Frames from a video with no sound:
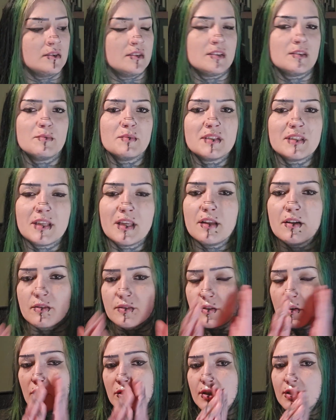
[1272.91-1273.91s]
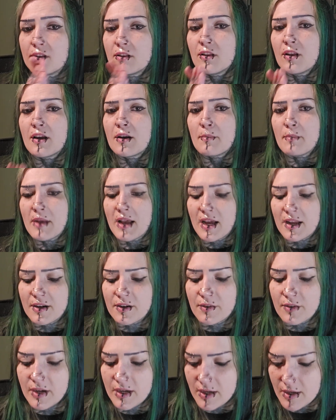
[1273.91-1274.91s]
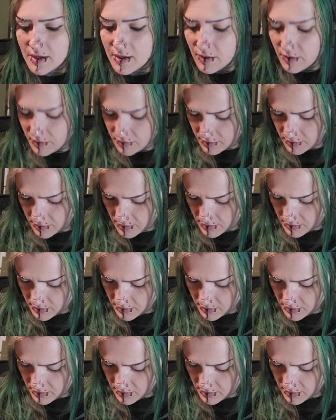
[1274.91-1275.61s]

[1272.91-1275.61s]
This mosquito's holding a lot of matter right now.